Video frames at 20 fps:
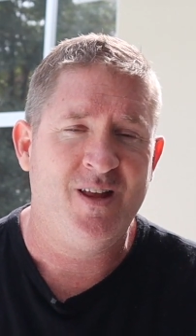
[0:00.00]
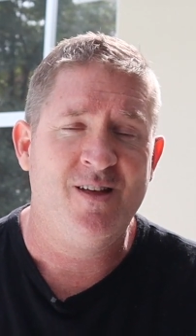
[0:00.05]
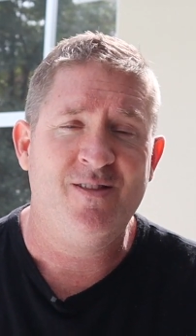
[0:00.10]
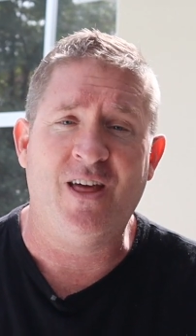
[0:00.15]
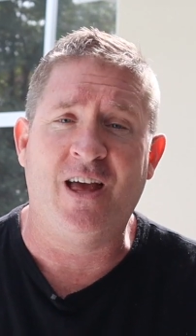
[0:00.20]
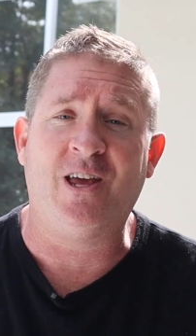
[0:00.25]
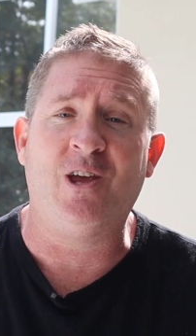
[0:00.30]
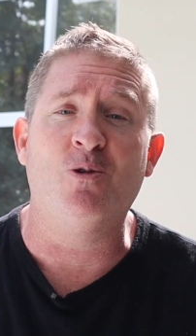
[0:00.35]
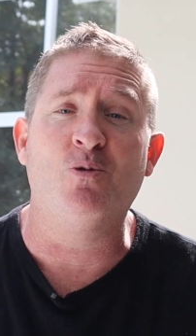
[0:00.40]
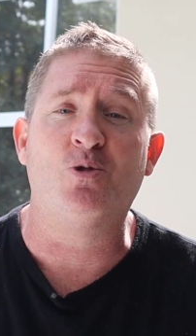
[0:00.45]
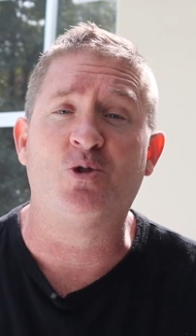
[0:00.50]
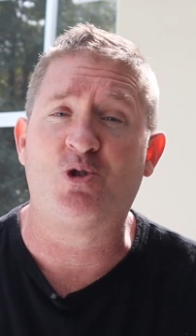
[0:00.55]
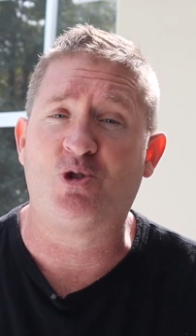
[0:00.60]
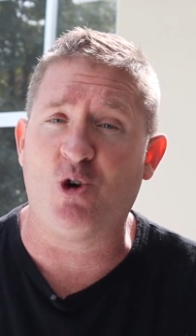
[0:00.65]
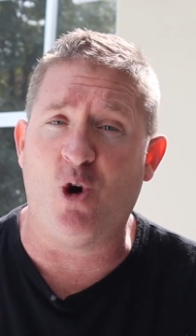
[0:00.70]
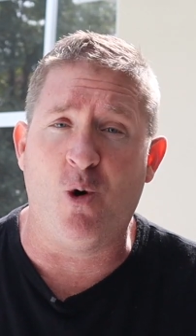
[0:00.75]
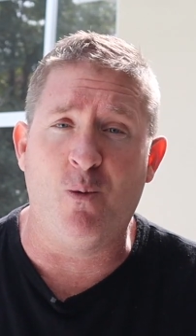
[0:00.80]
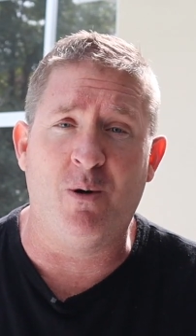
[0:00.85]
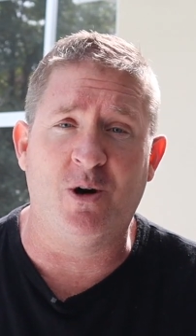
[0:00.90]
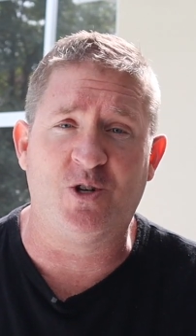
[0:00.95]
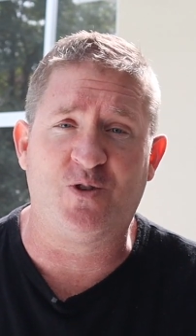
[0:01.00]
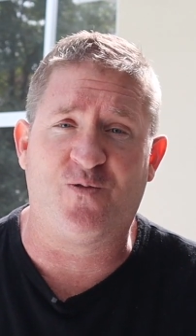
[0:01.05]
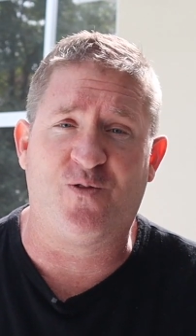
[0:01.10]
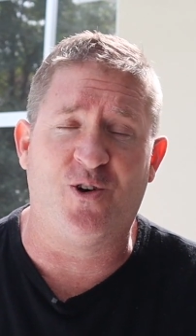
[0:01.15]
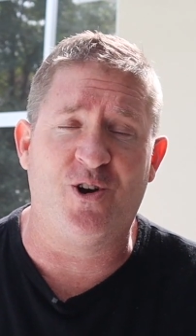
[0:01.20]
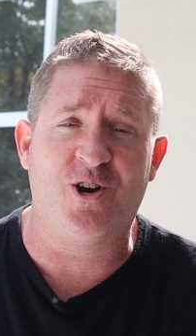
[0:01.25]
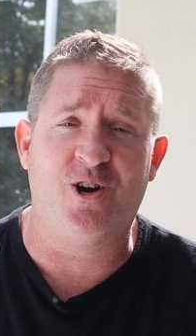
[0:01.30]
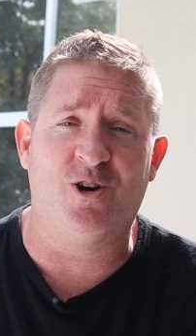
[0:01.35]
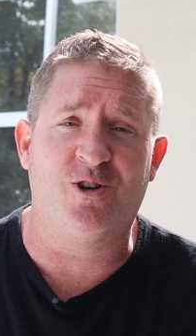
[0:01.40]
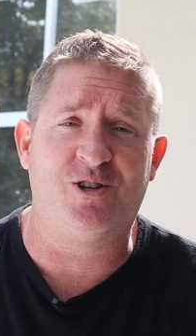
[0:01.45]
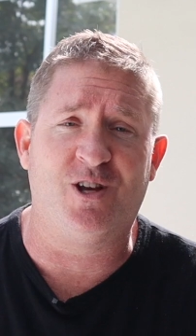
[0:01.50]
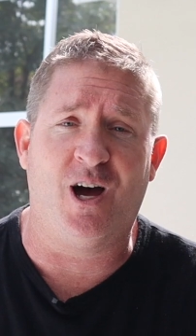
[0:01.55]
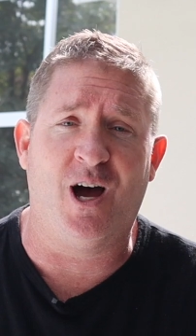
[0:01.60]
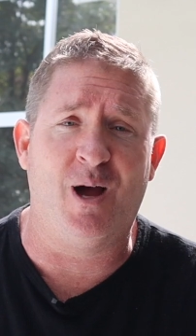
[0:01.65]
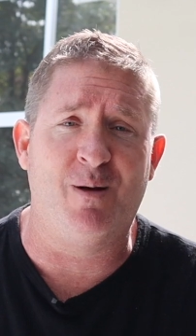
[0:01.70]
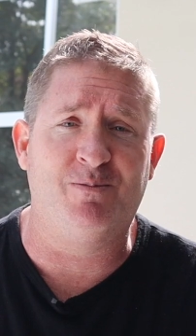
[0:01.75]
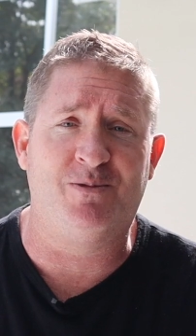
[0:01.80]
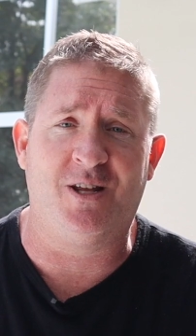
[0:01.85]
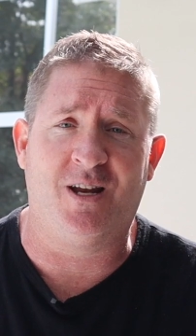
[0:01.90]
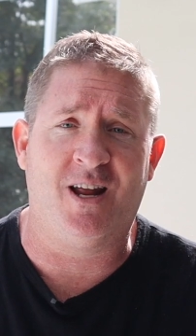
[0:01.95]
Thank you so much for your
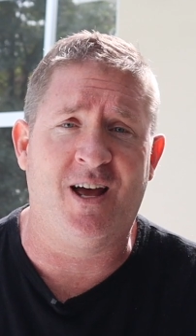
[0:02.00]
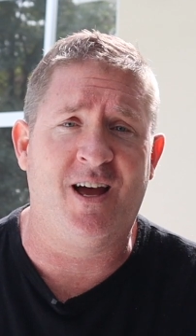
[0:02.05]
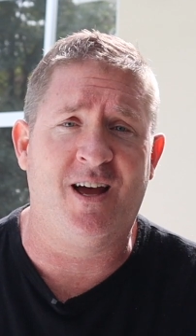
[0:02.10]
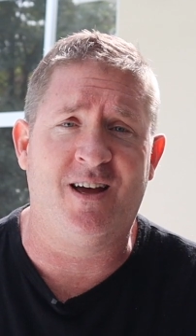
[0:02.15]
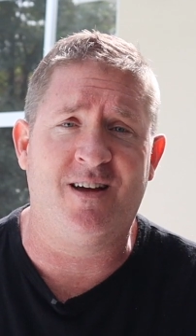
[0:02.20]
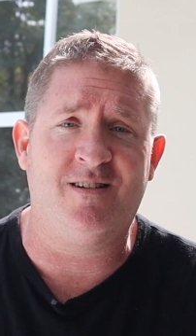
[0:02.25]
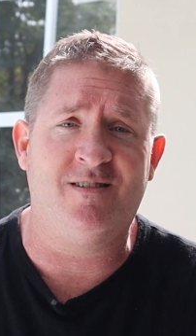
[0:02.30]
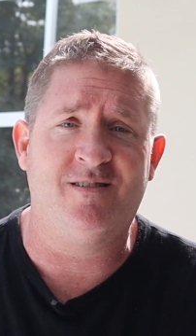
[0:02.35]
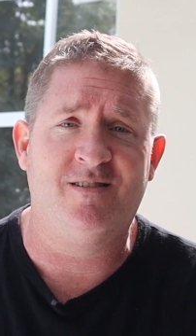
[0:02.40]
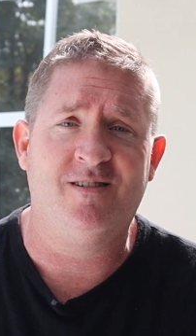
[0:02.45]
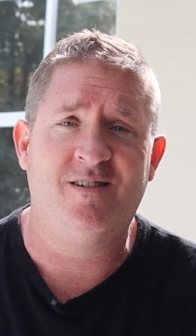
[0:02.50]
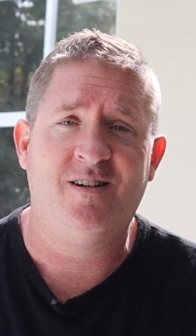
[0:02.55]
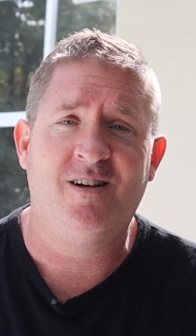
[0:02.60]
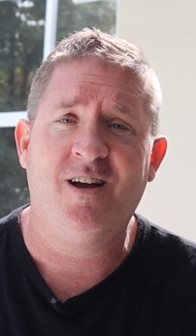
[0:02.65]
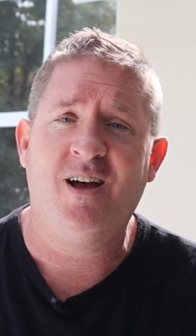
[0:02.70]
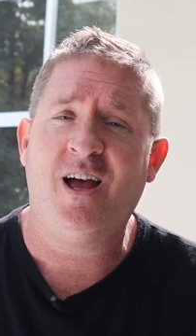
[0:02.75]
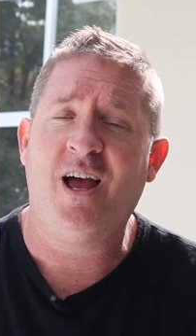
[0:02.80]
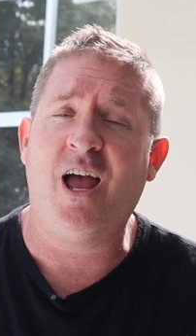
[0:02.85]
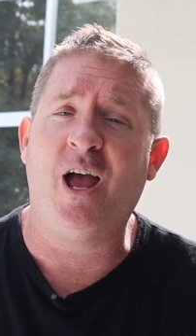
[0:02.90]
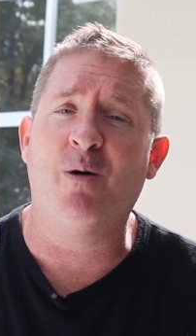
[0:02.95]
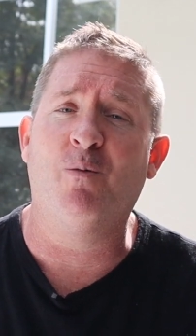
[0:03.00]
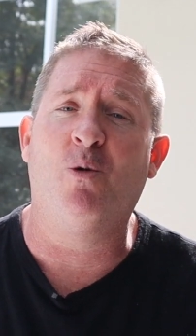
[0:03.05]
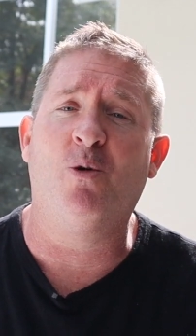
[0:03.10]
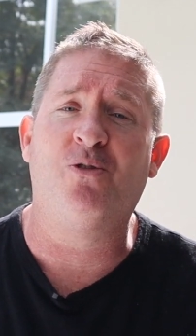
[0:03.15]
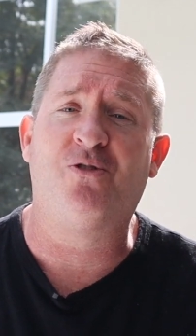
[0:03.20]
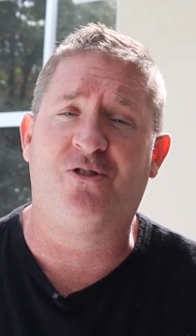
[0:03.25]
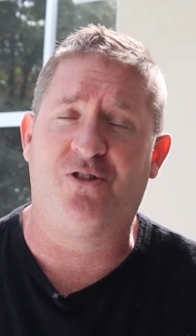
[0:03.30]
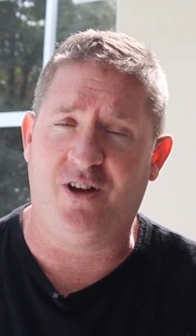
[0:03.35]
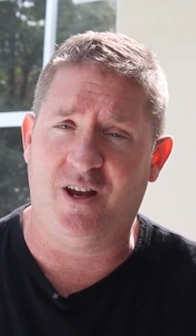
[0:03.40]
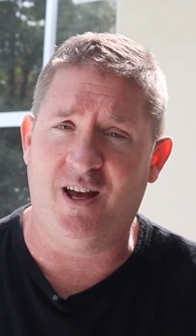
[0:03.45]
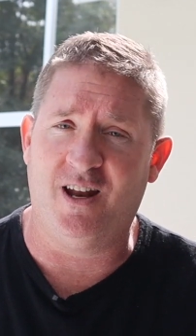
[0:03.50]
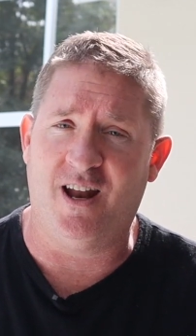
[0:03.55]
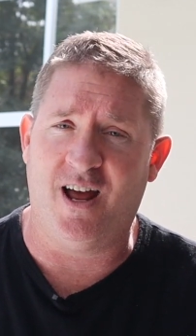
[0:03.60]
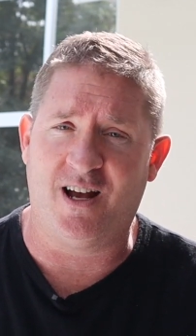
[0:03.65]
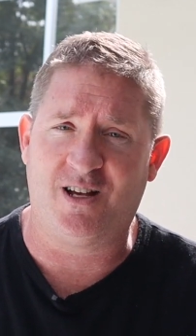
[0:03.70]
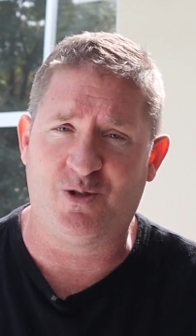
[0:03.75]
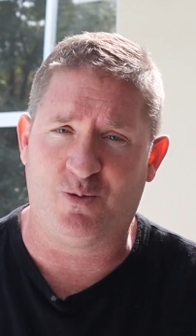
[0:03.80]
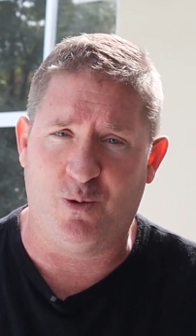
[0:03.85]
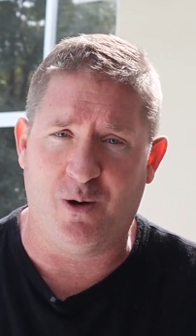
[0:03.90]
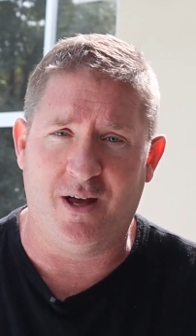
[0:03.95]
time today, and we'll see you
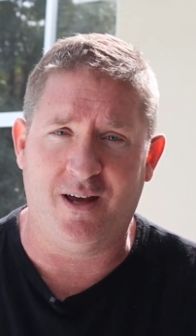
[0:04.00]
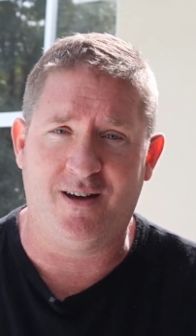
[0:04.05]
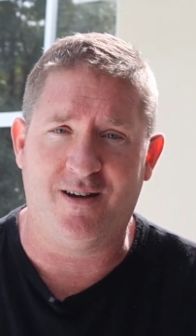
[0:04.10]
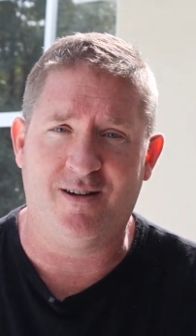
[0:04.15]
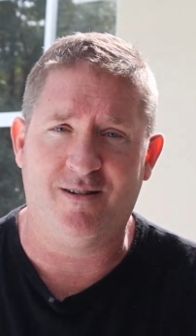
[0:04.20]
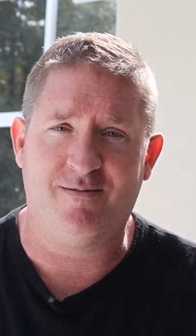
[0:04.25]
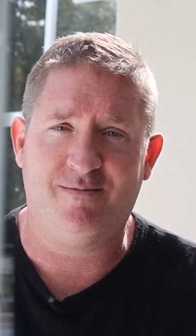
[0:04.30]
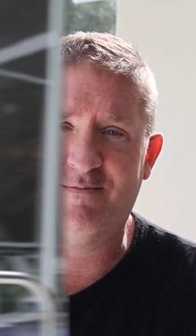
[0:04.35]
next week.